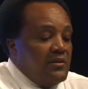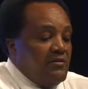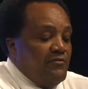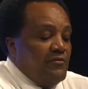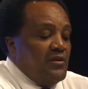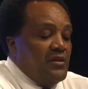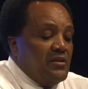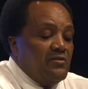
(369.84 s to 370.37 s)
the
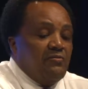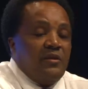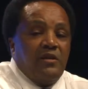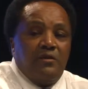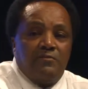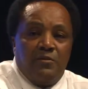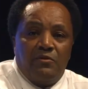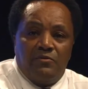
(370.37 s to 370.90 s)
funds where
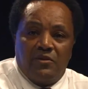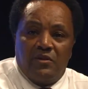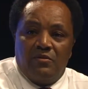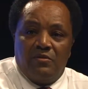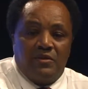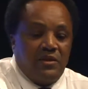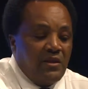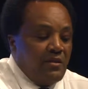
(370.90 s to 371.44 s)
they're supposed to
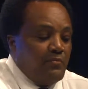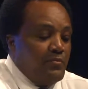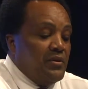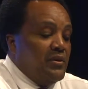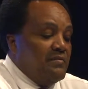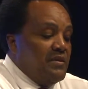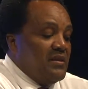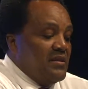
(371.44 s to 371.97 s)
go instead of putting them in